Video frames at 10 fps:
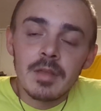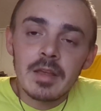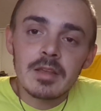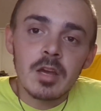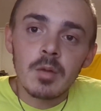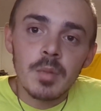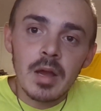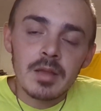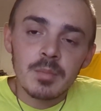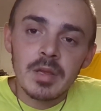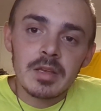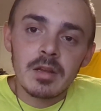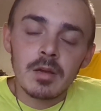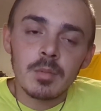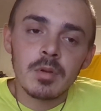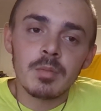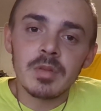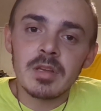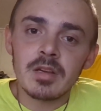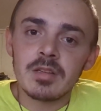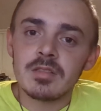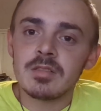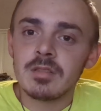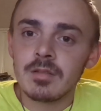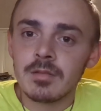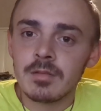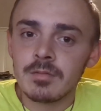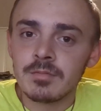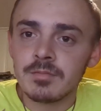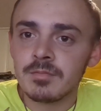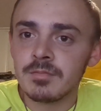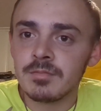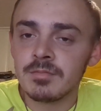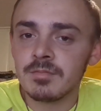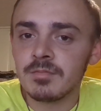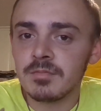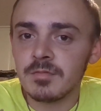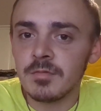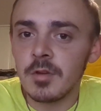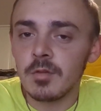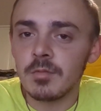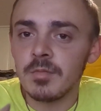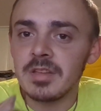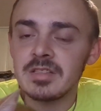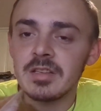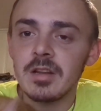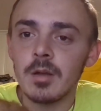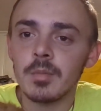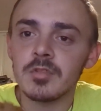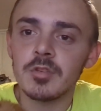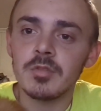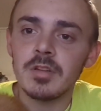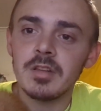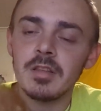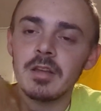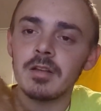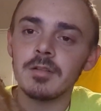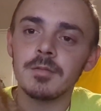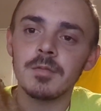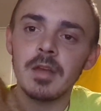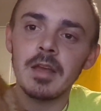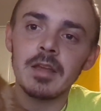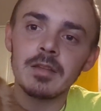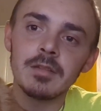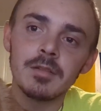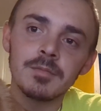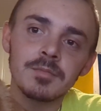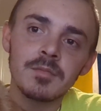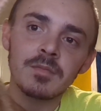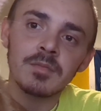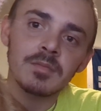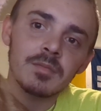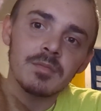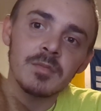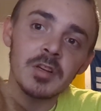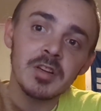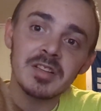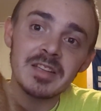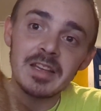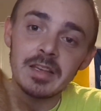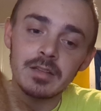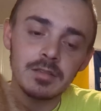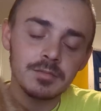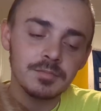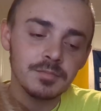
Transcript: they come by and pick it up because, you know, they see an opportunity there and they're going to take it.